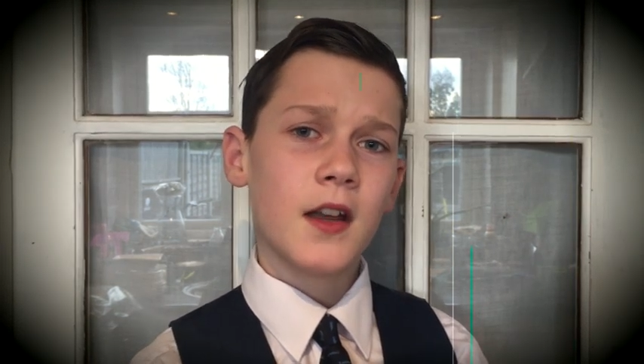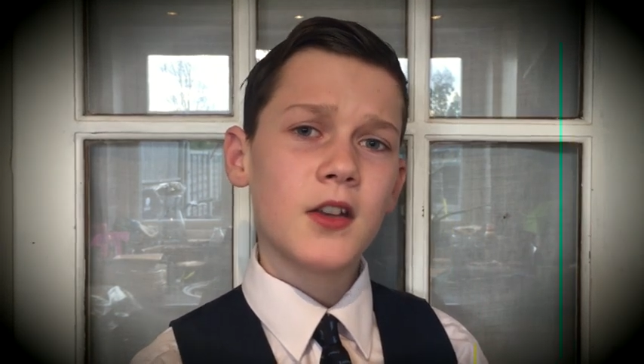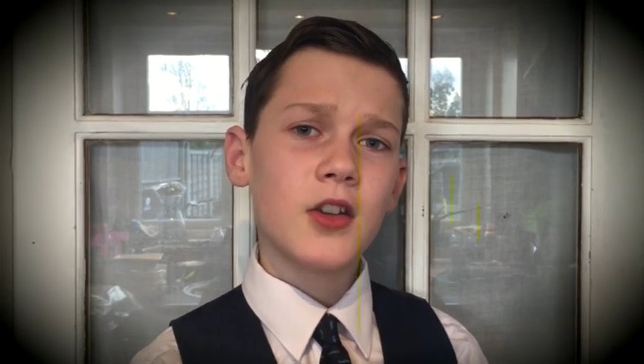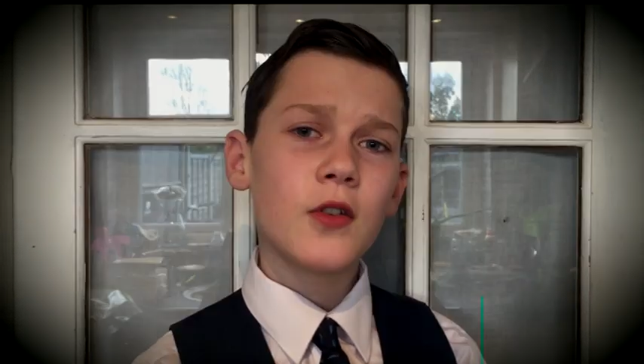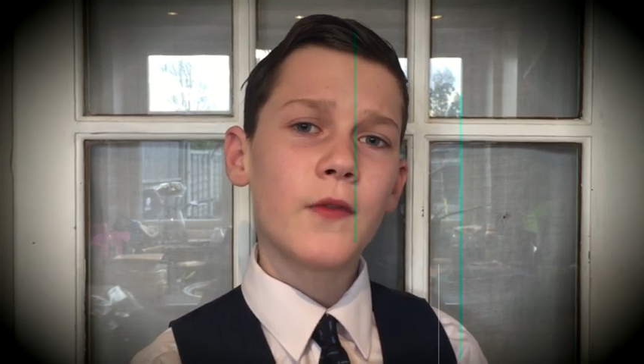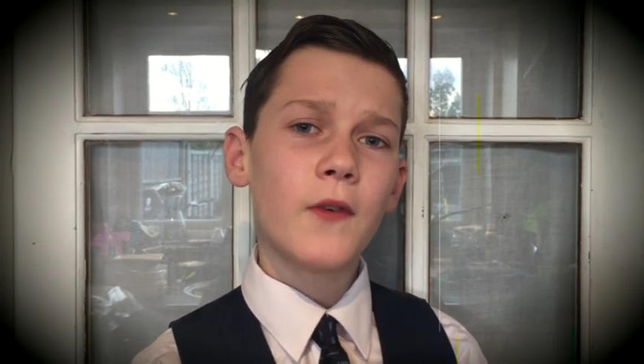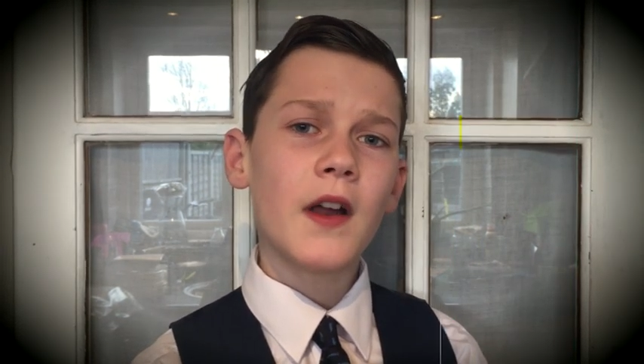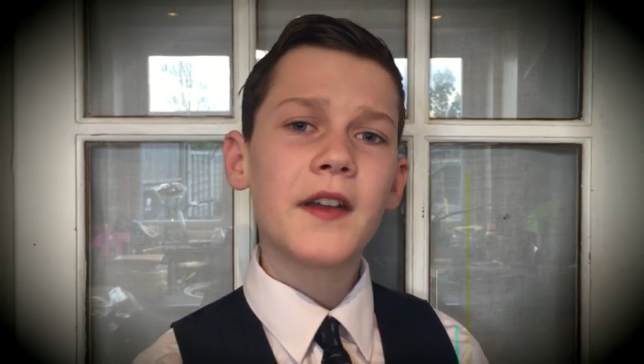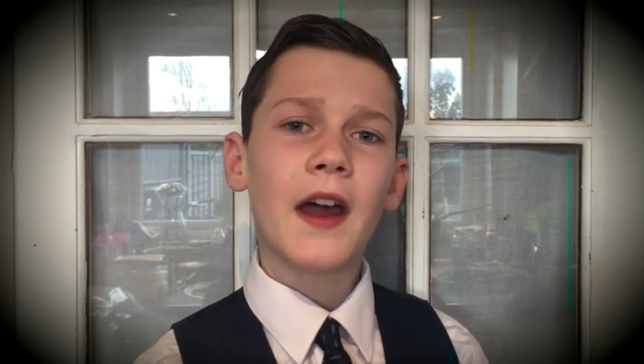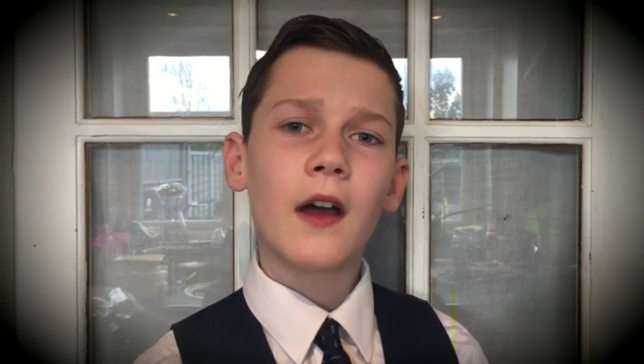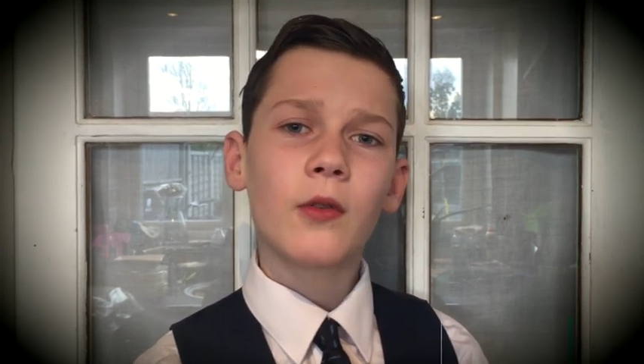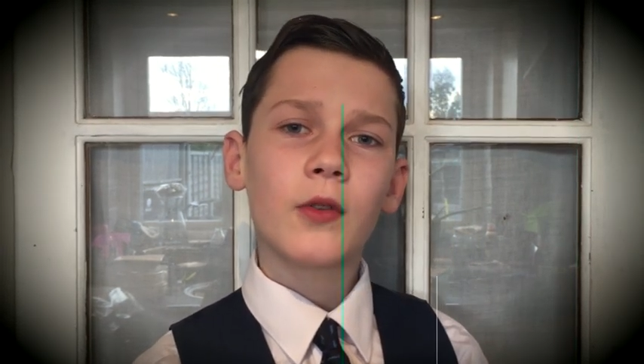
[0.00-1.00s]
Can you
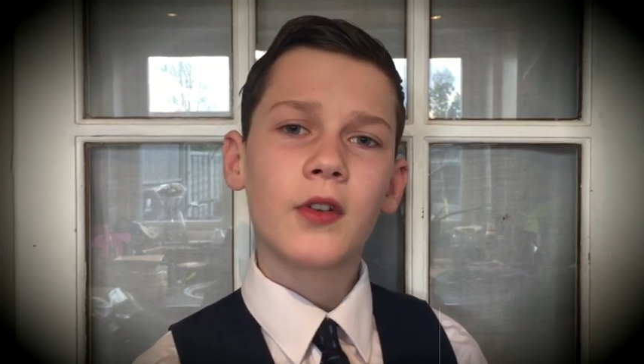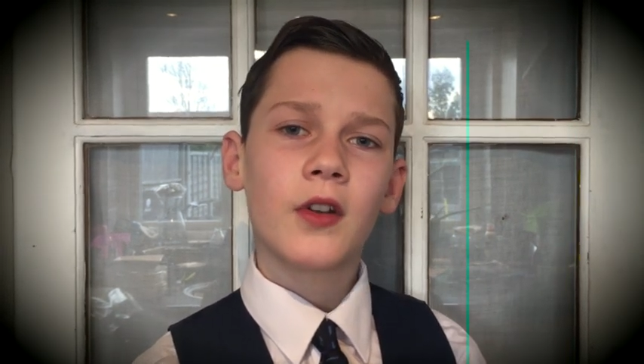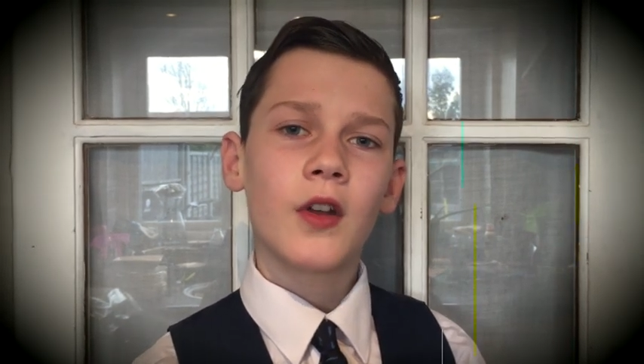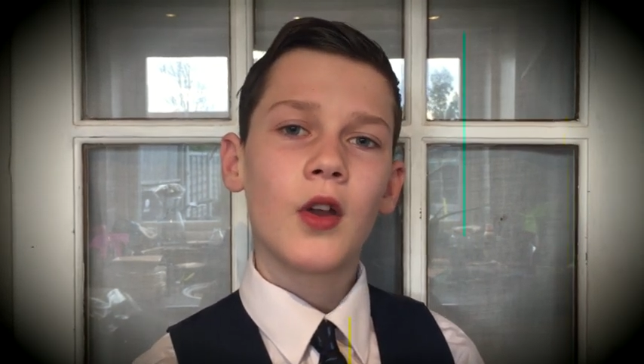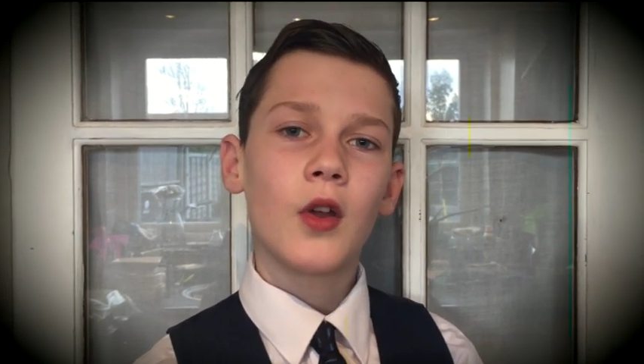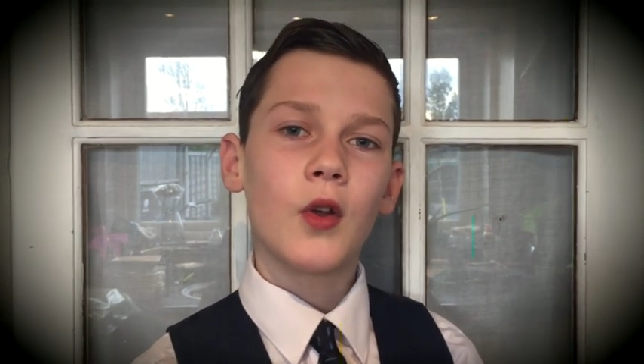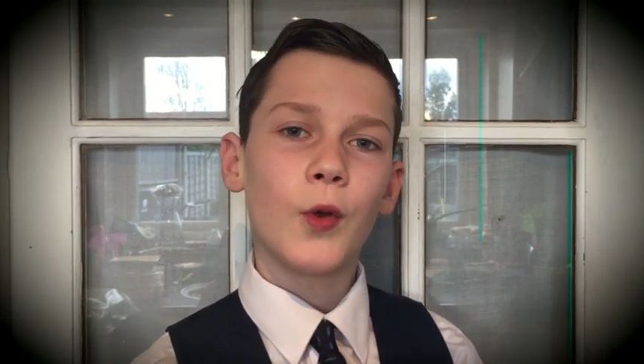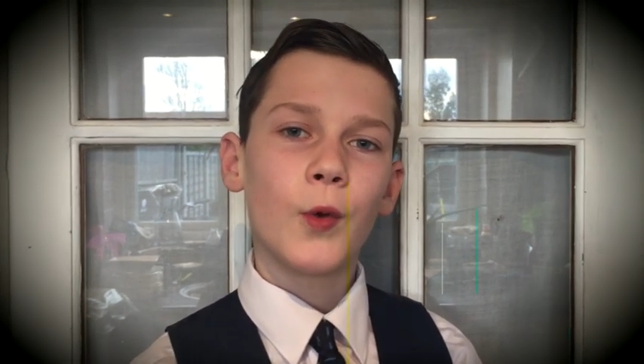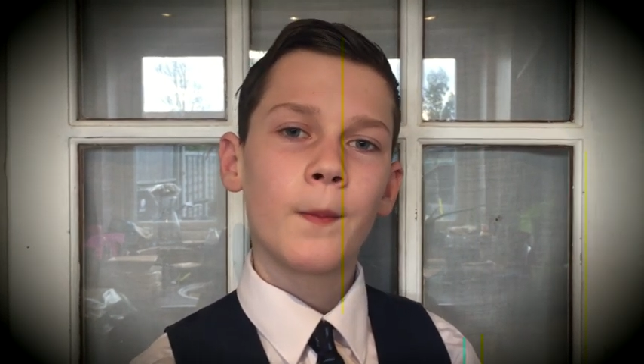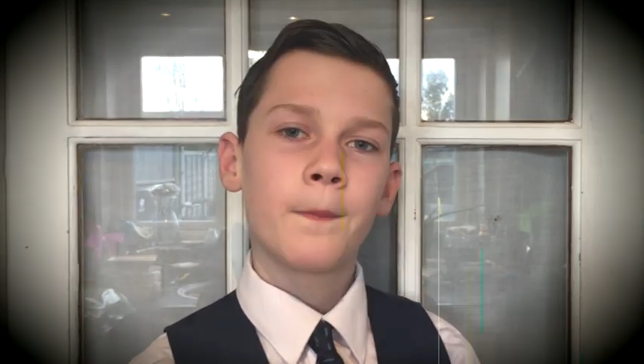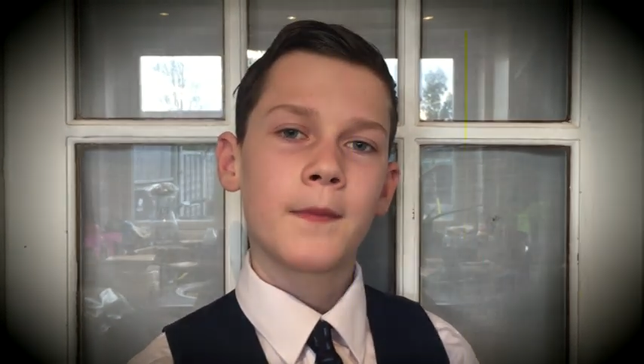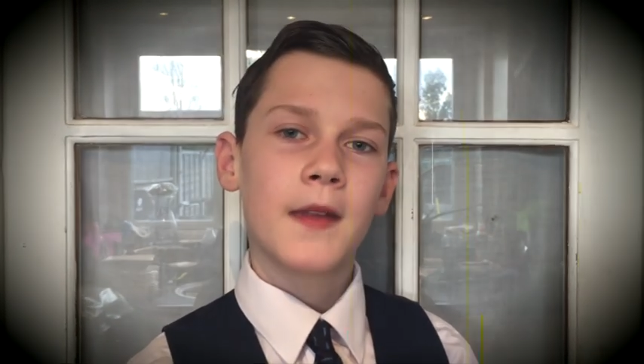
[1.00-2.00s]
find out
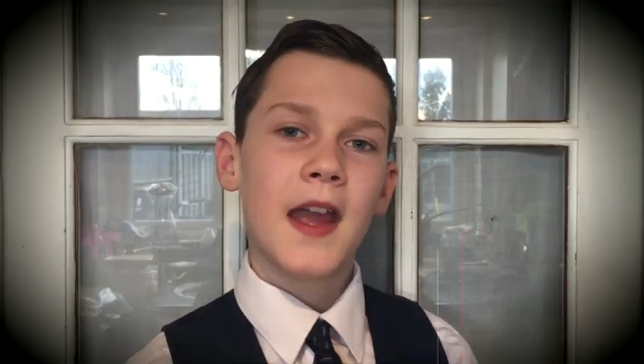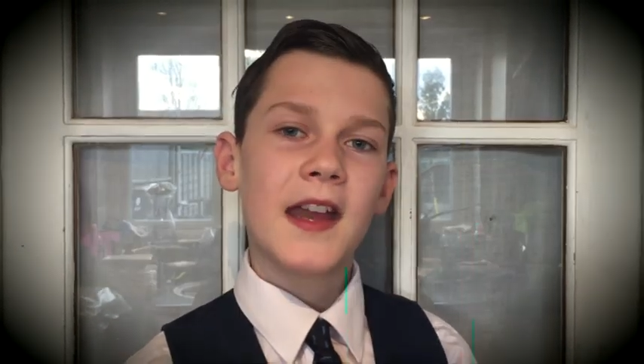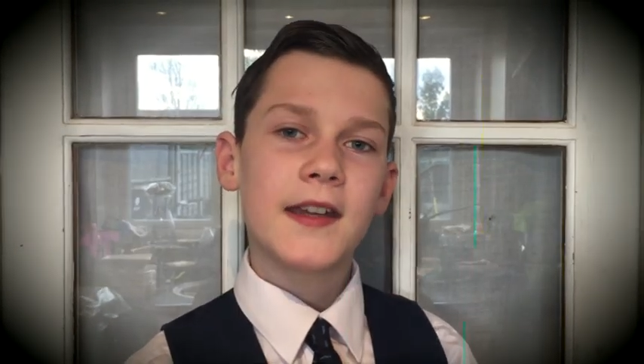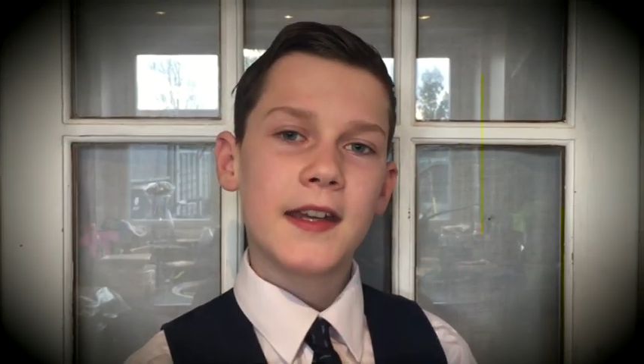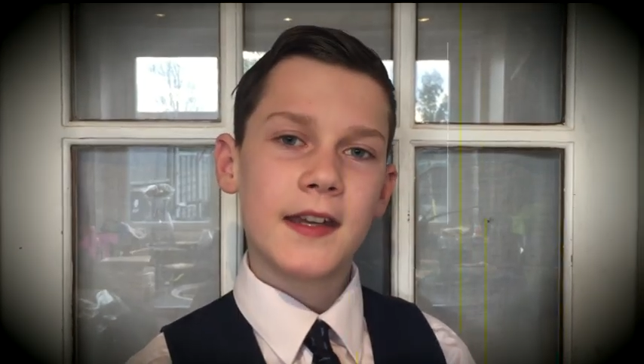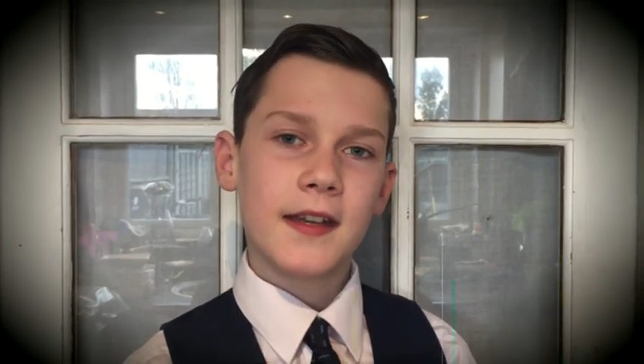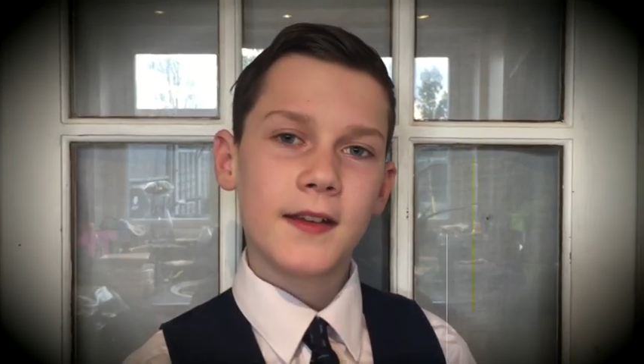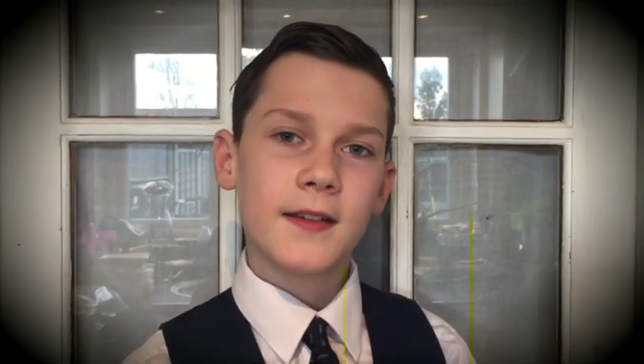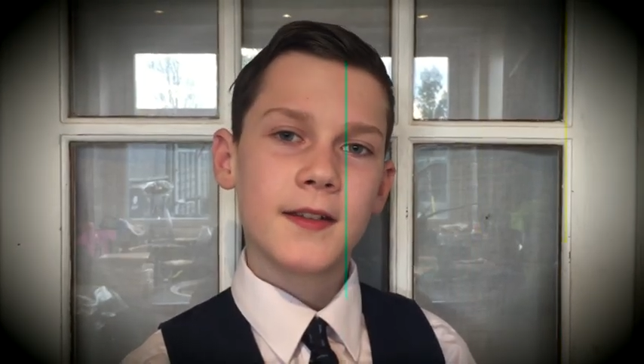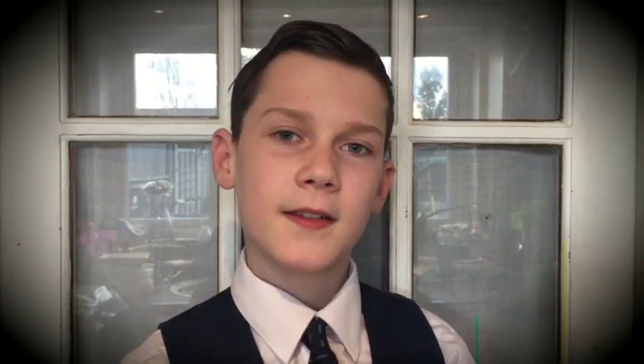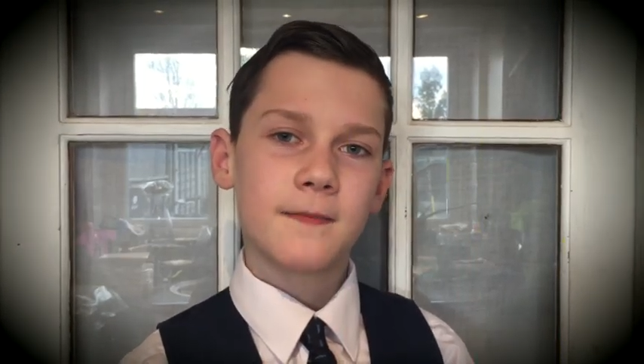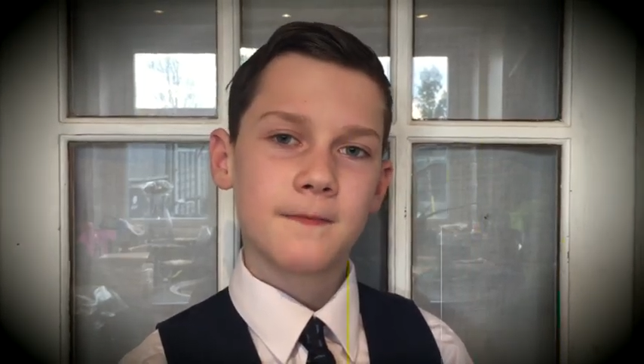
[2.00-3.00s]
who did
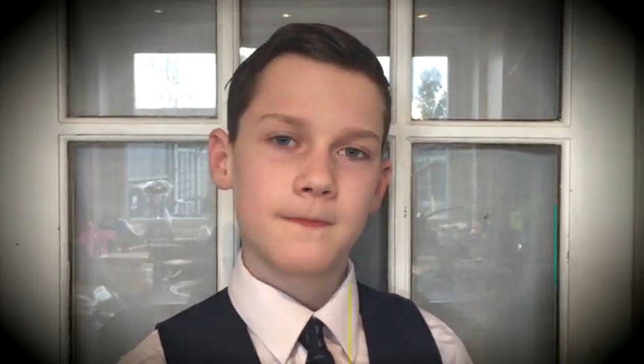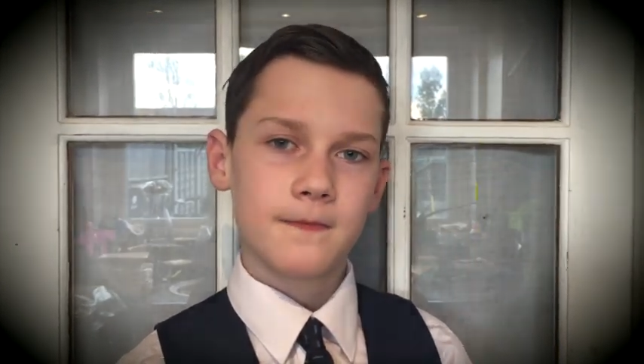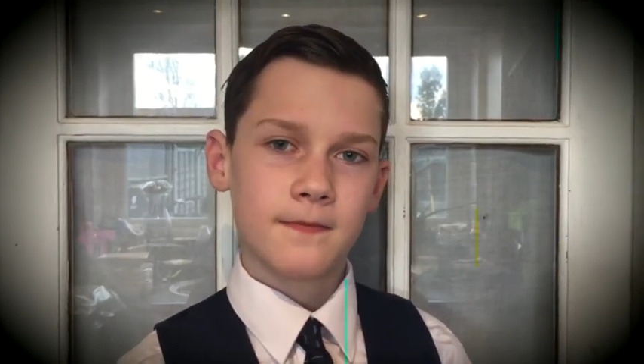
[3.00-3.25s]
it?